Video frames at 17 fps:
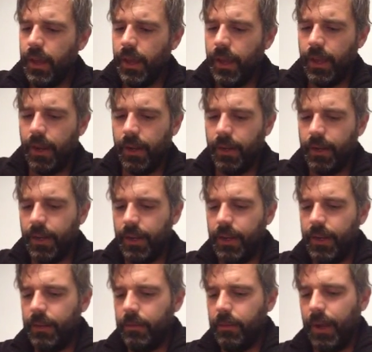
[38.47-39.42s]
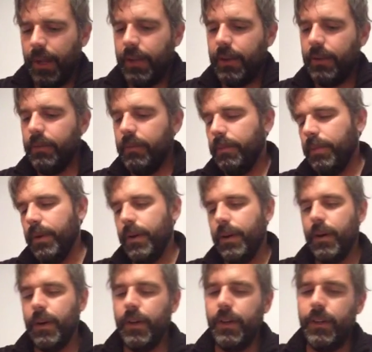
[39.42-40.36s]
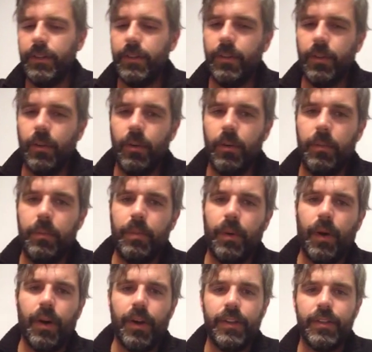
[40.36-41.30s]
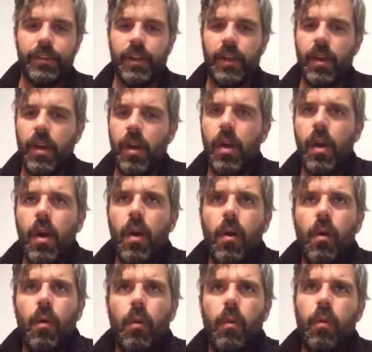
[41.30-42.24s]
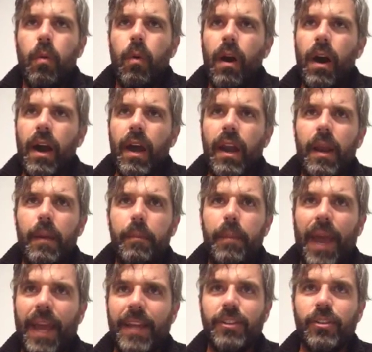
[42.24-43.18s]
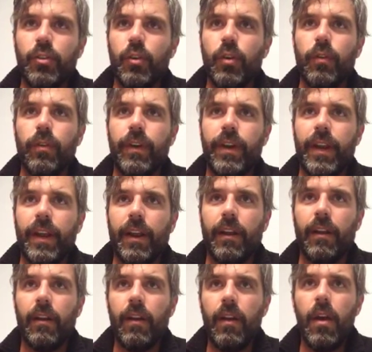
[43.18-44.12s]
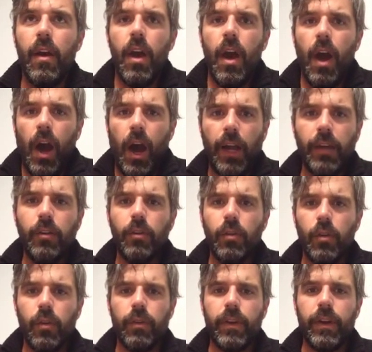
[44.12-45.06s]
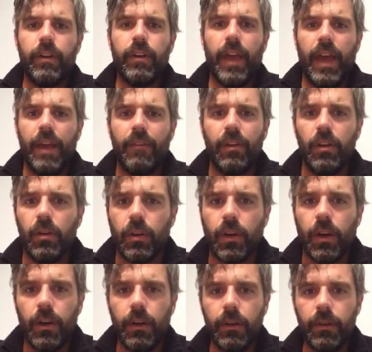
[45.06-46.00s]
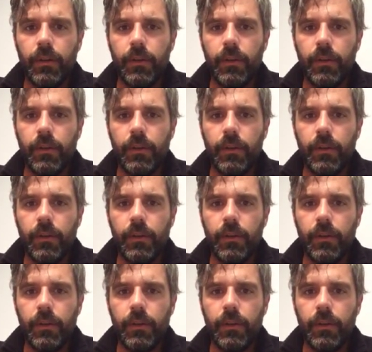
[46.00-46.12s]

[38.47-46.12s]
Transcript: And I tell you what, boys, oh boys, what a patch over there. I'm going over there to have a look.